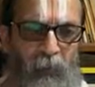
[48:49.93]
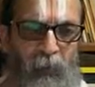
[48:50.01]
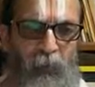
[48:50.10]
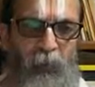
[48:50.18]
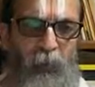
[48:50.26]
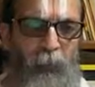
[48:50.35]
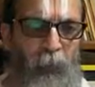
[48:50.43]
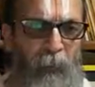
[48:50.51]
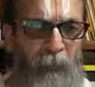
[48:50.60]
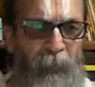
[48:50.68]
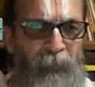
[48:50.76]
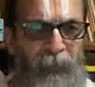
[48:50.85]
The
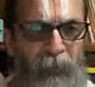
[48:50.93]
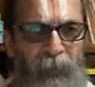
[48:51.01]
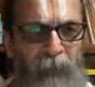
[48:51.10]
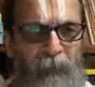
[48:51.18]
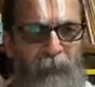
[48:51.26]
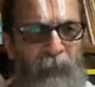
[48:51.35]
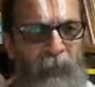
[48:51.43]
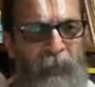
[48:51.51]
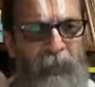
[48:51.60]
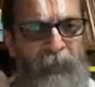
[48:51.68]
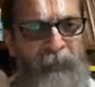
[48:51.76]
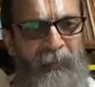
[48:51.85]
Supreme Personality of
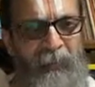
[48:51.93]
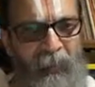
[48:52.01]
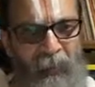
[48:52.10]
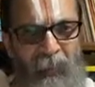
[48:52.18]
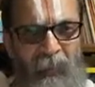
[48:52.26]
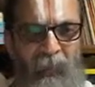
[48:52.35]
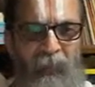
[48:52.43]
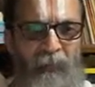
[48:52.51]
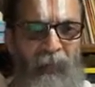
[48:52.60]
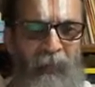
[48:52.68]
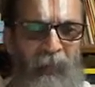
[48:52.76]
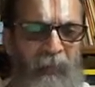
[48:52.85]
Godhead, as declared in the
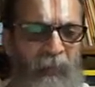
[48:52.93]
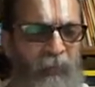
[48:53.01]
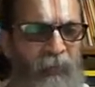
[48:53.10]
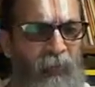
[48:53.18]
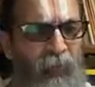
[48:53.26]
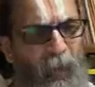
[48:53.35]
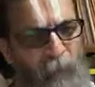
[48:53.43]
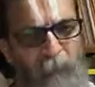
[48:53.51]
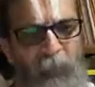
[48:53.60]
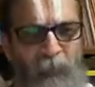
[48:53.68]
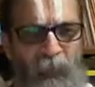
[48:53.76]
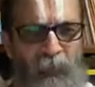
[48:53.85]
Vedas, is
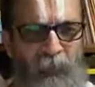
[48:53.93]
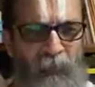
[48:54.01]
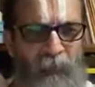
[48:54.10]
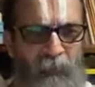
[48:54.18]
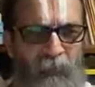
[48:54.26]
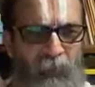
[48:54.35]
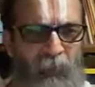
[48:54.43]
omnipresent,